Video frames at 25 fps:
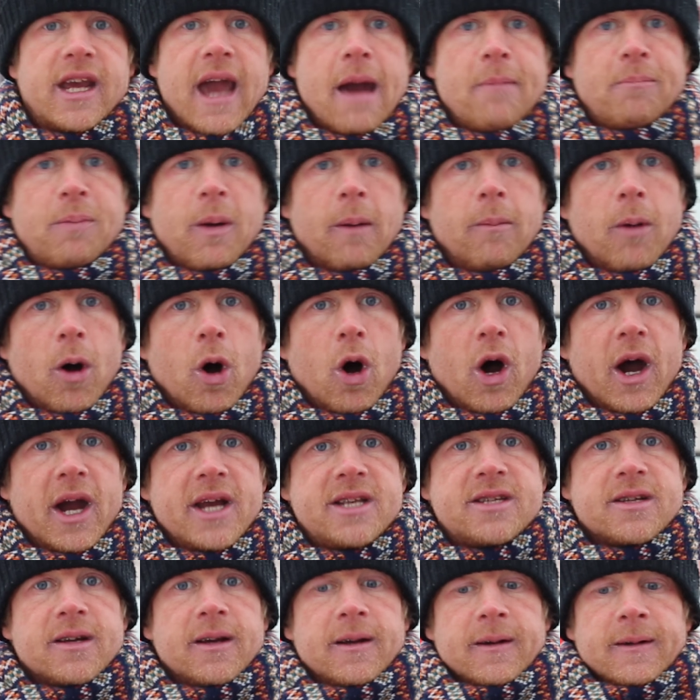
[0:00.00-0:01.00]
get
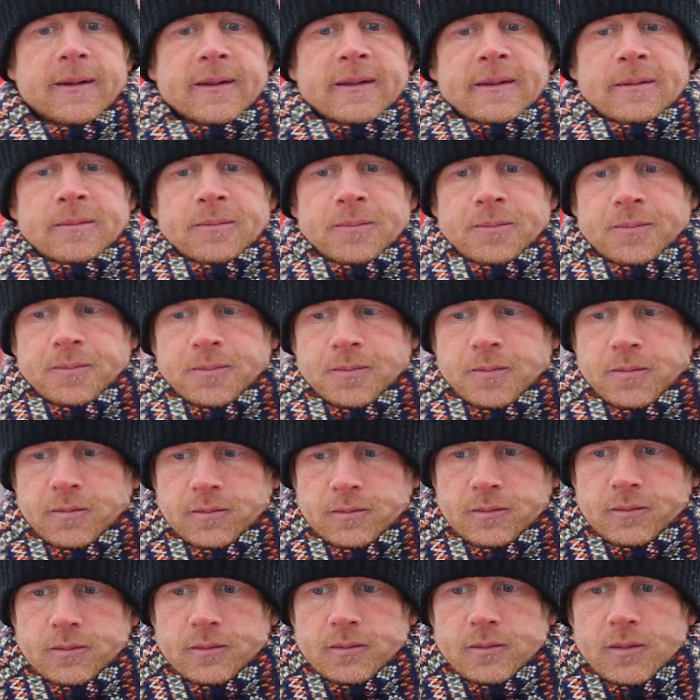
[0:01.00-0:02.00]
promoted.
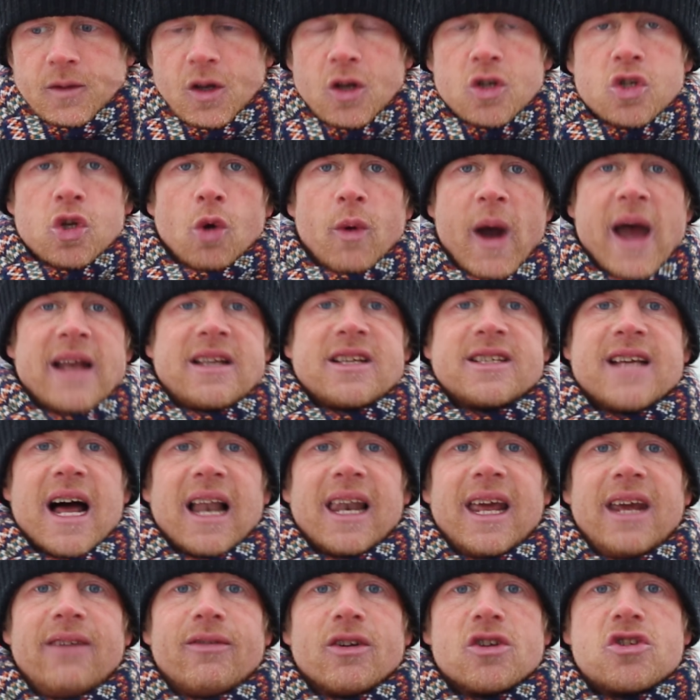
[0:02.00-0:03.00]
So where does
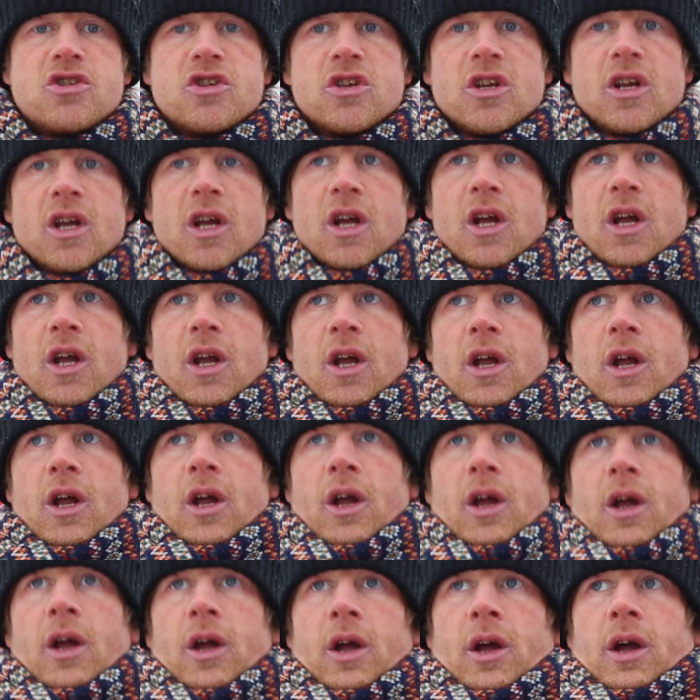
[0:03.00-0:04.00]
that leave us?
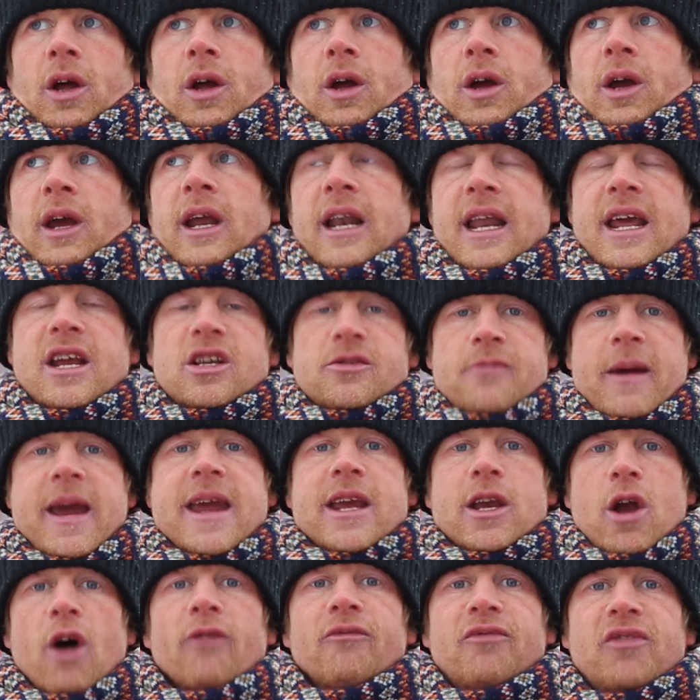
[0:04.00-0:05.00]
It leaves
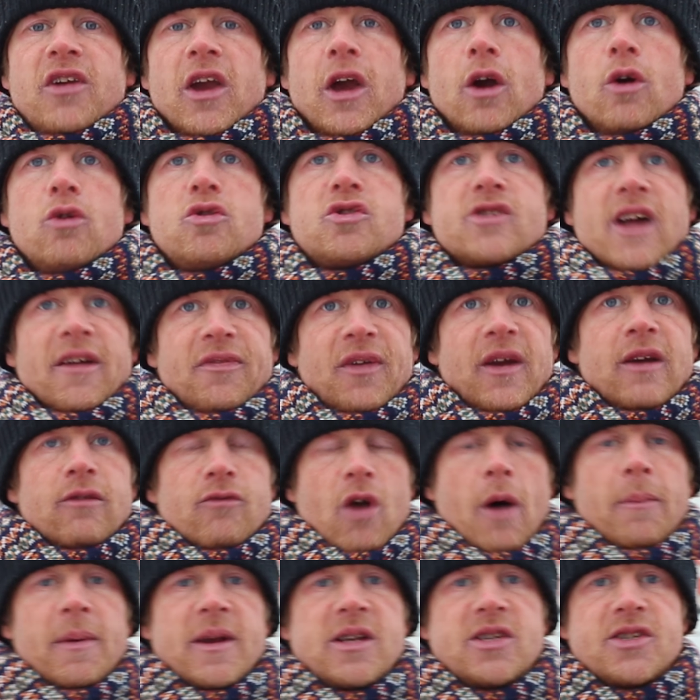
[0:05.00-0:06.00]
me confused, I
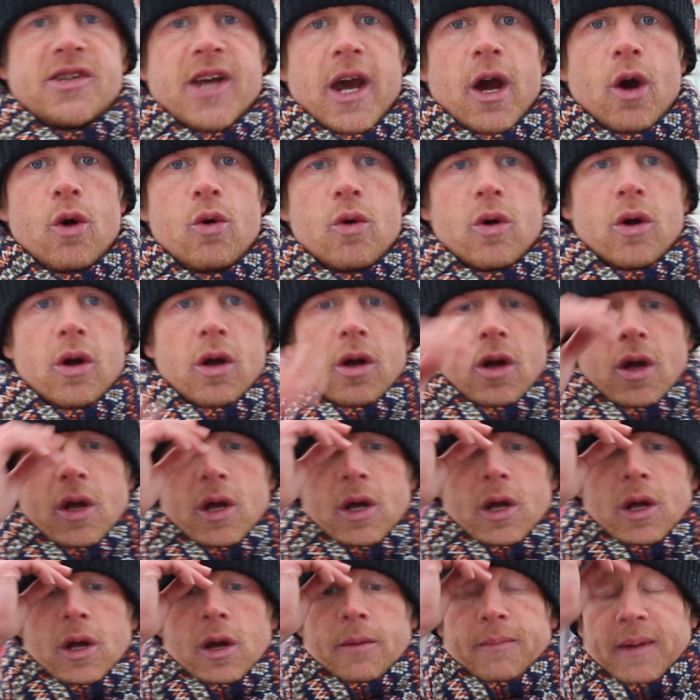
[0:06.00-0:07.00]
think Robbie's too,
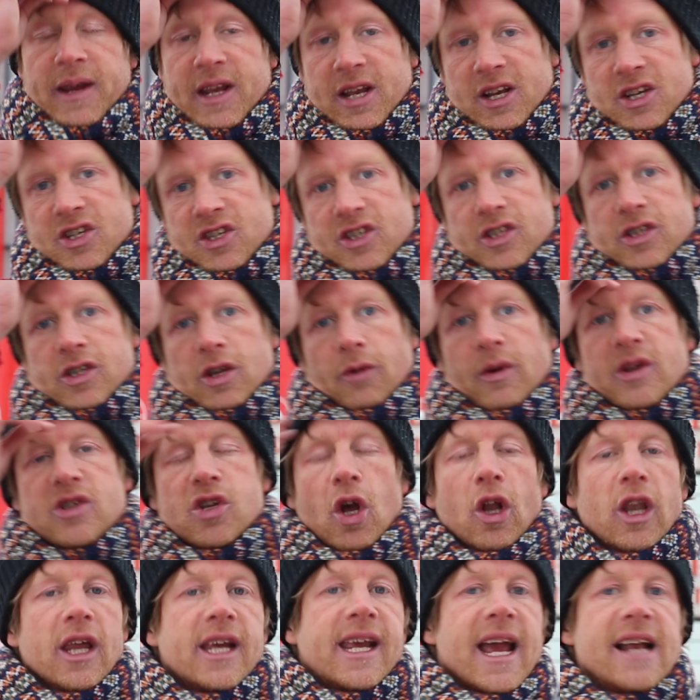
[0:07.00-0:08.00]
because the
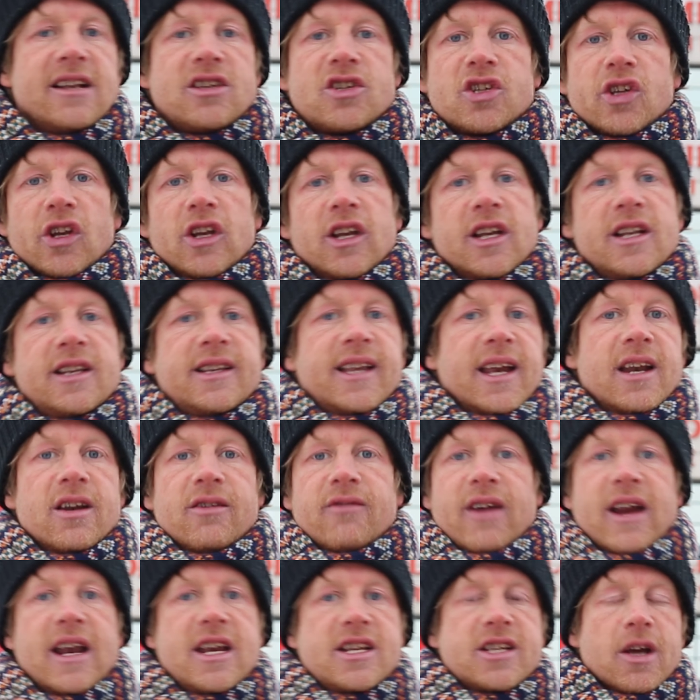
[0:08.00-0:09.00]
result against Sunderland
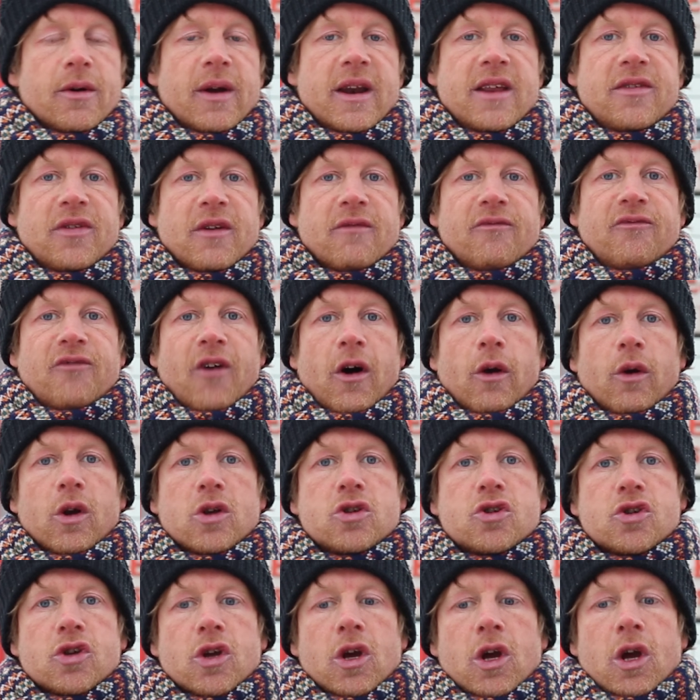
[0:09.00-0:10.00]
didn't really do anything for
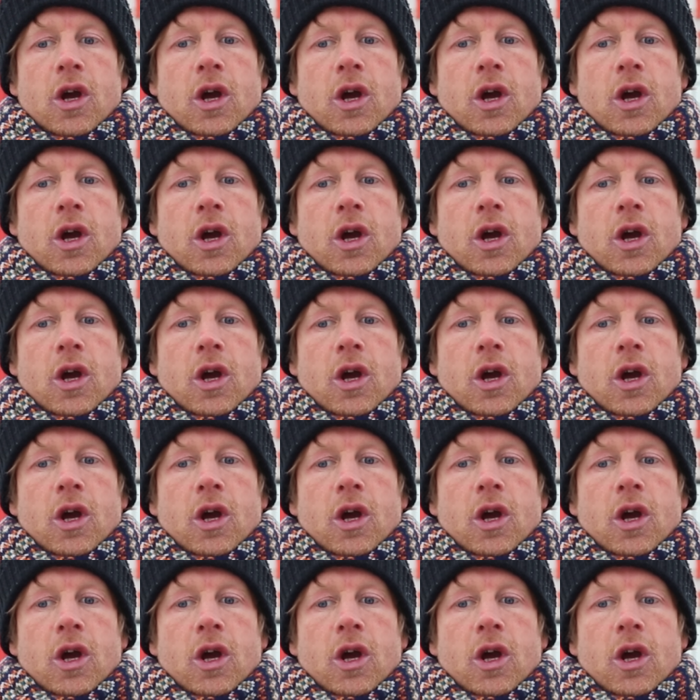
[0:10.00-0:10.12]
us.